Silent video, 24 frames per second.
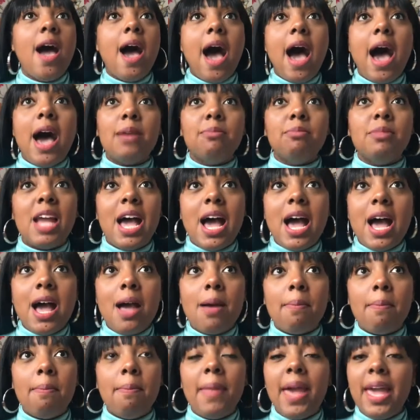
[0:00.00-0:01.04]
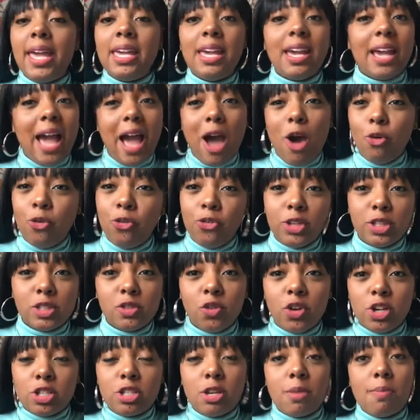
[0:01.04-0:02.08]
I'm not making outfits
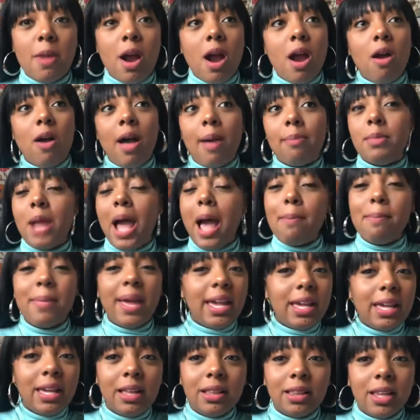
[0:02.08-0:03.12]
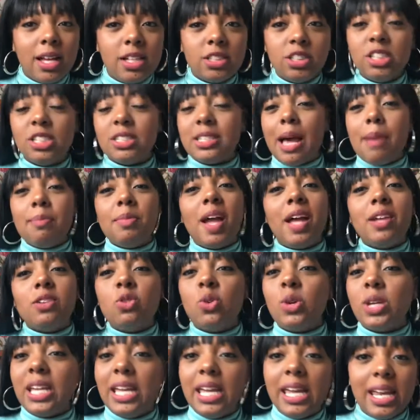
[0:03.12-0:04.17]
for tomorrow, I'm not making lunches, I'm not
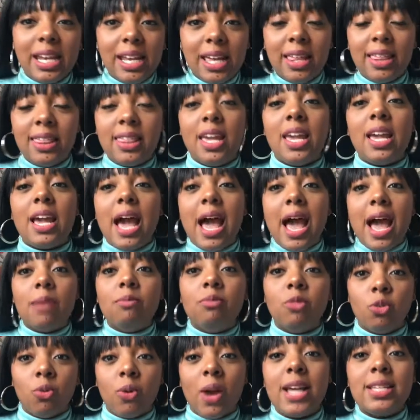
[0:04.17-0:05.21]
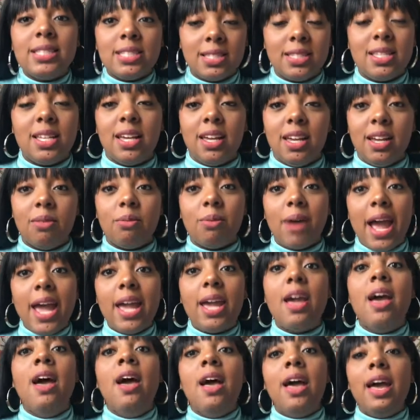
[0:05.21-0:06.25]
doing anything, I'm resting,
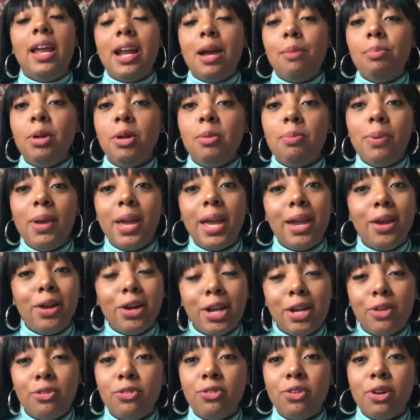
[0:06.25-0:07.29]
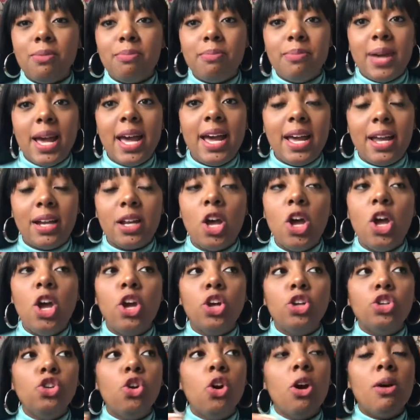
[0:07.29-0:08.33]
right? And I'm preparing for bed.
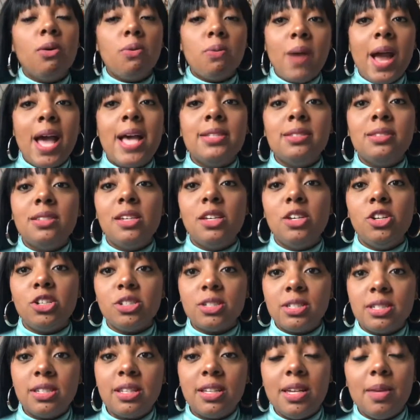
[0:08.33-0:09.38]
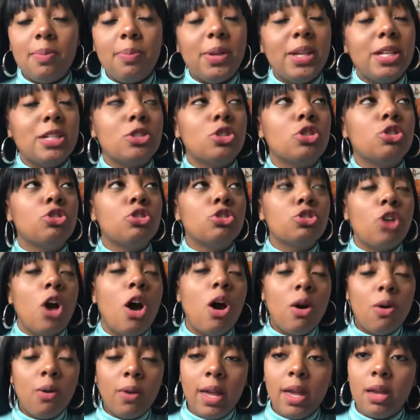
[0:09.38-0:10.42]
Your rest and your sleep is
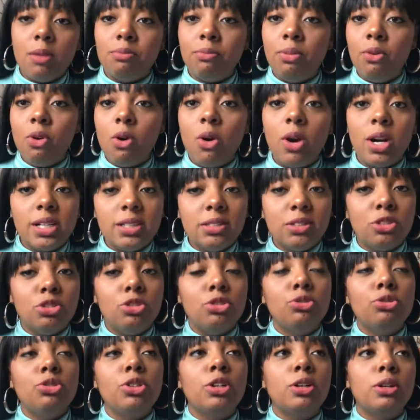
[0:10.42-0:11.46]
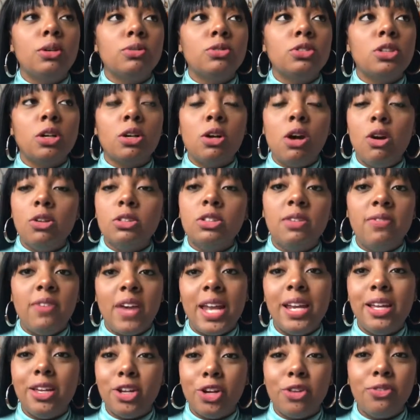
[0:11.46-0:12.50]
so important to your to
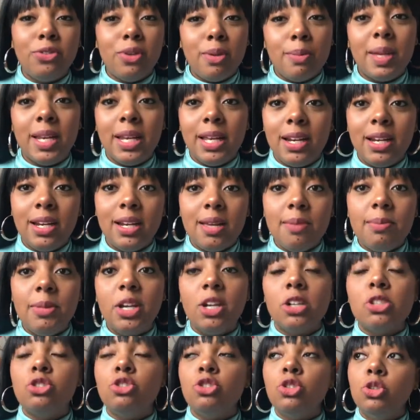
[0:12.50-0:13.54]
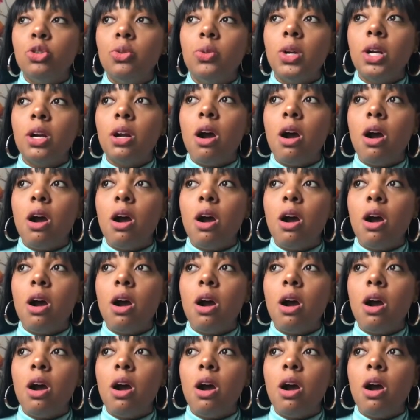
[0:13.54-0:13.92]
cultivating your femininity, because you were